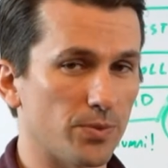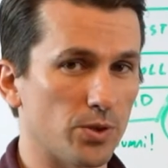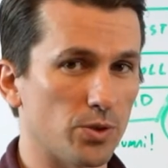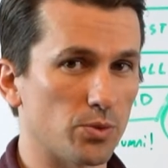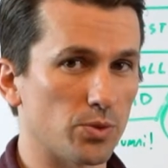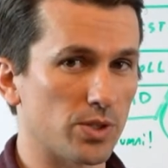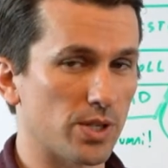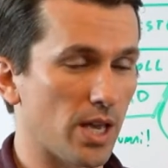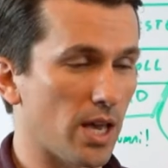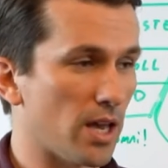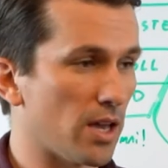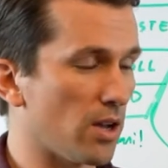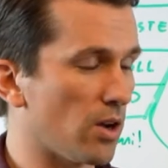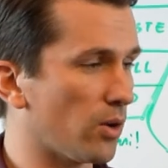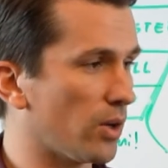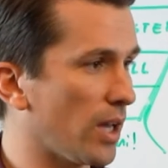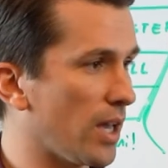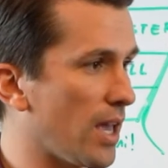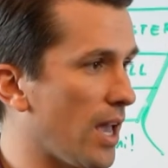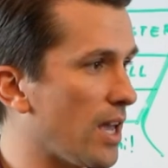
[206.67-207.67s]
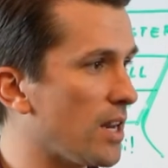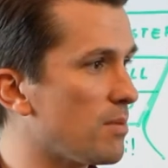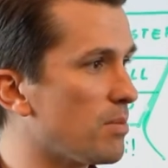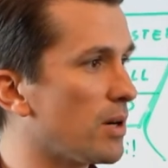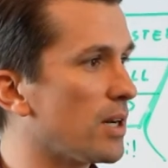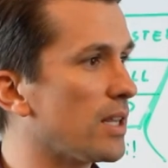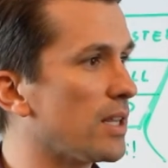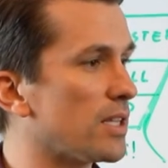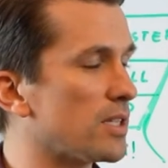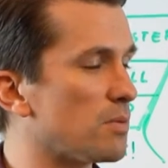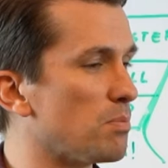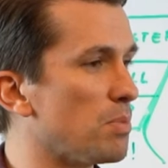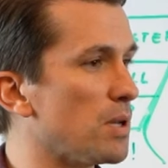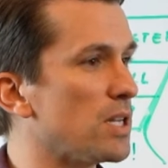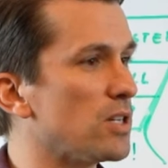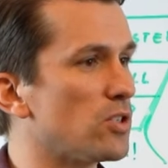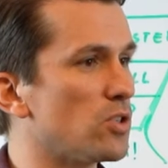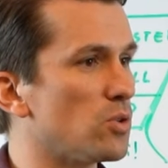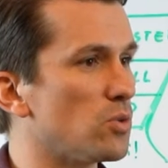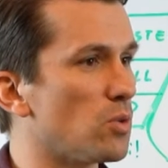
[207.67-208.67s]
You say, okay, anybody that's
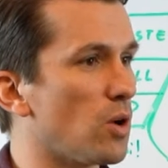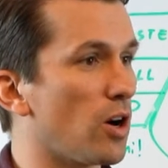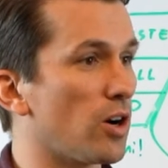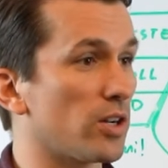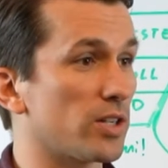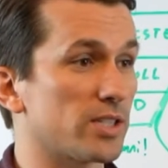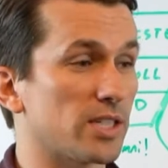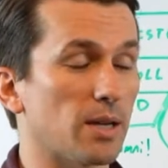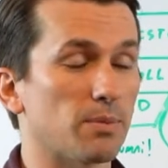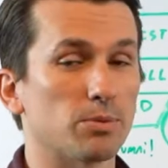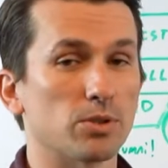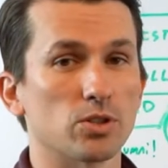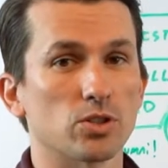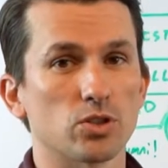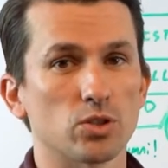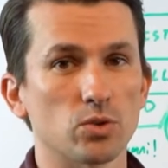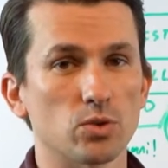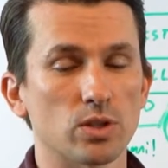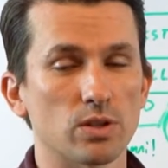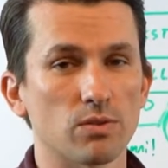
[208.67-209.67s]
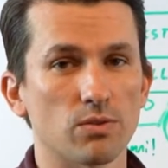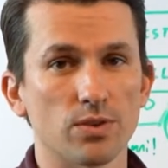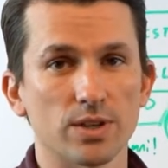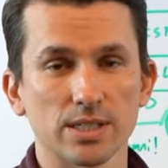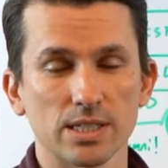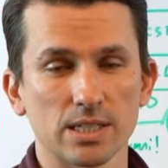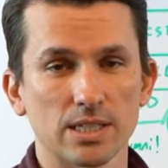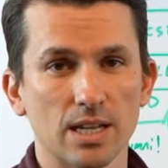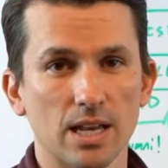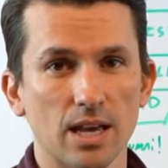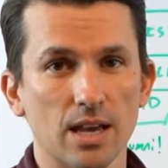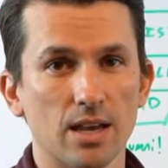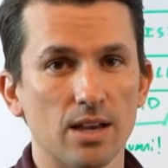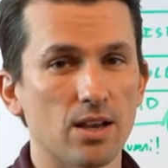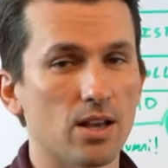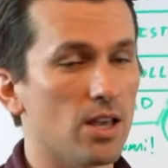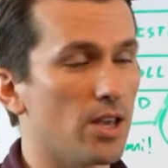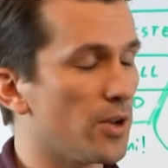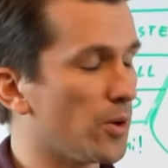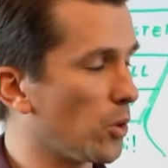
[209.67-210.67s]
been to our accepted student visit
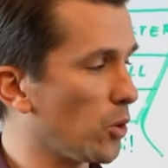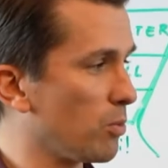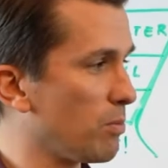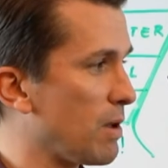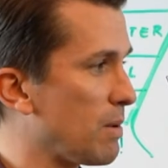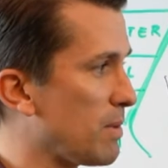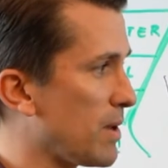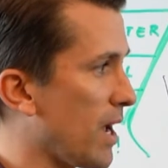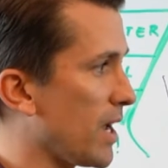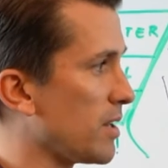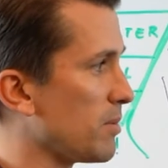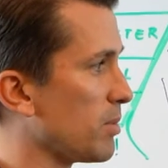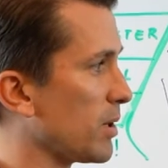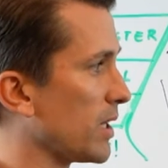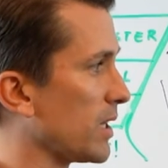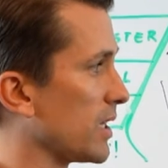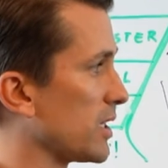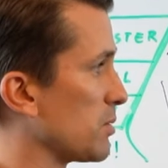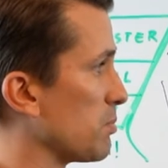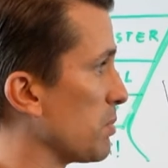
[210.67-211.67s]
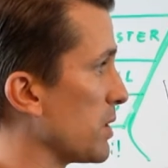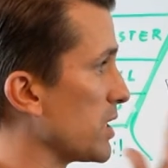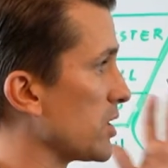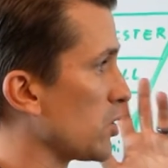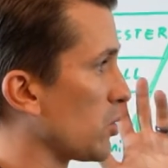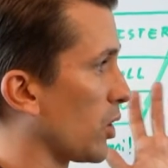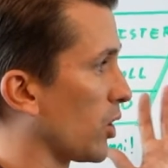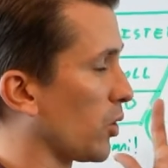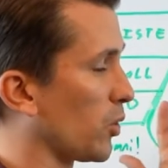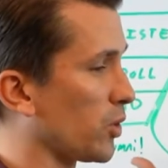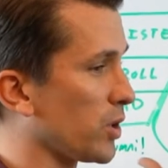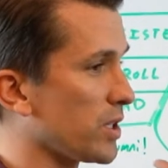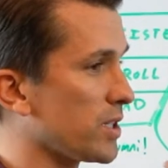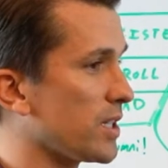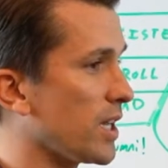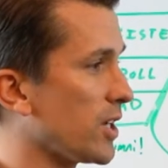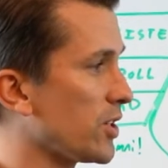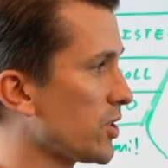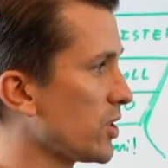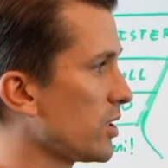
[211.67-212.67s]
day, or maybe anybody that's been to our
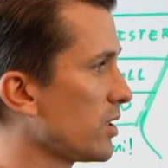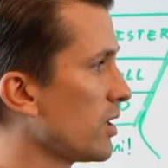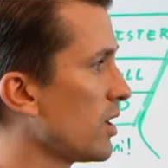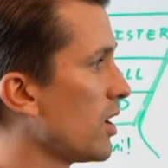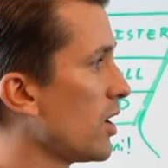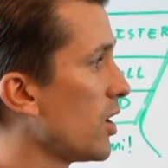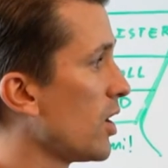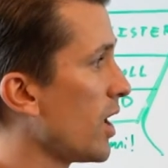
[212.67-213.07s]
orientation,